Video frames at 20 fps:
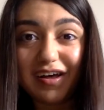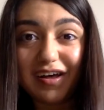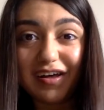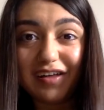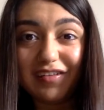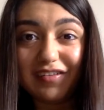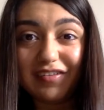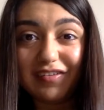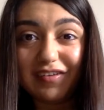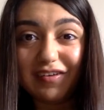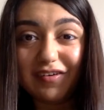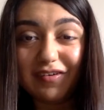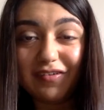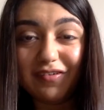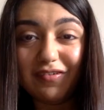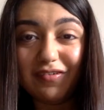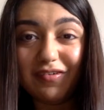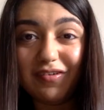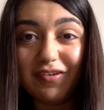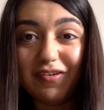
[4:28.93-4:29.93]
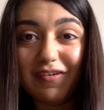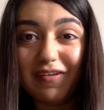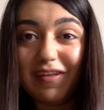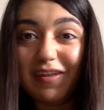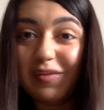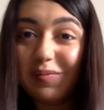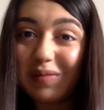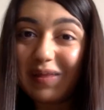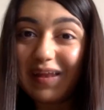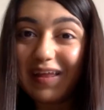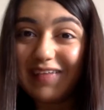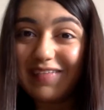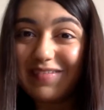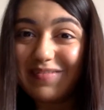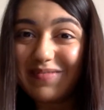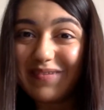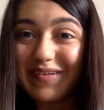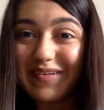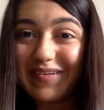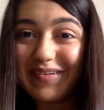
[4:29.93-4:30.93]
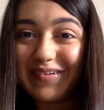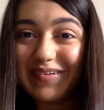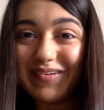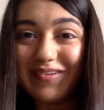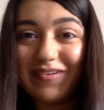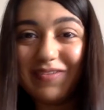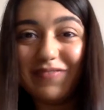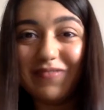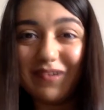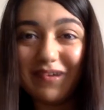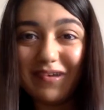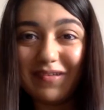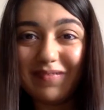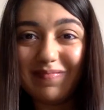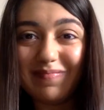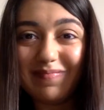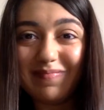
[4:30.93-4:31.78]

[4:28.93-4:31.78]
until you're a little bit less dependent on your phone.